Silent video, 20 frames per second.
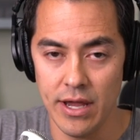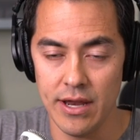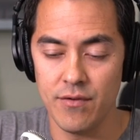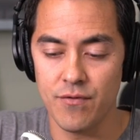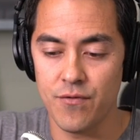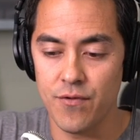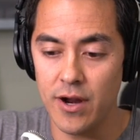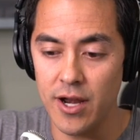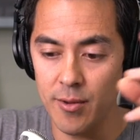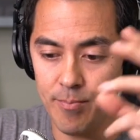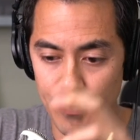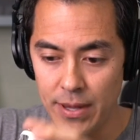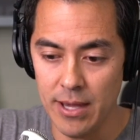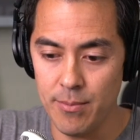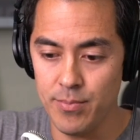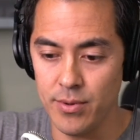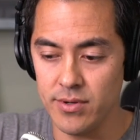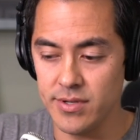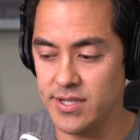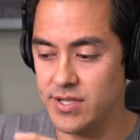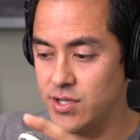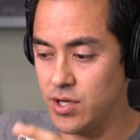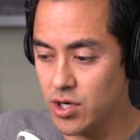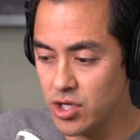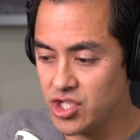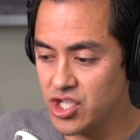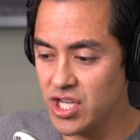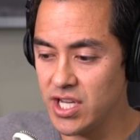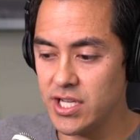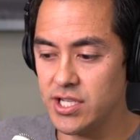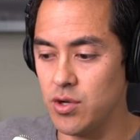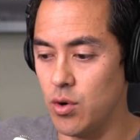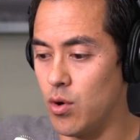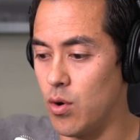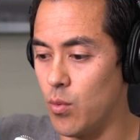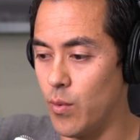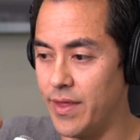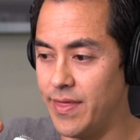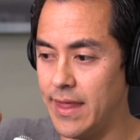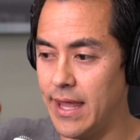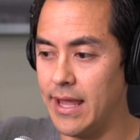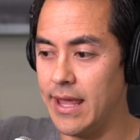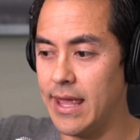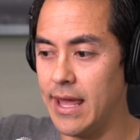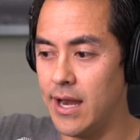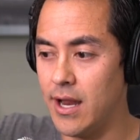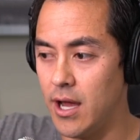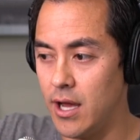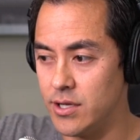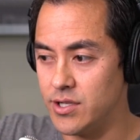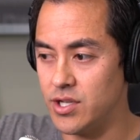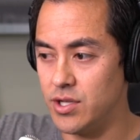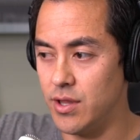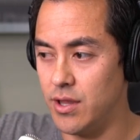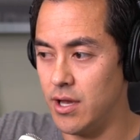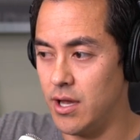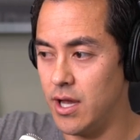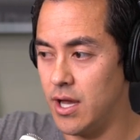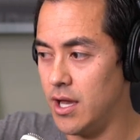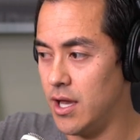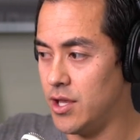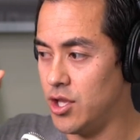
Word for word: in front of people's searches or when they get onto the uh,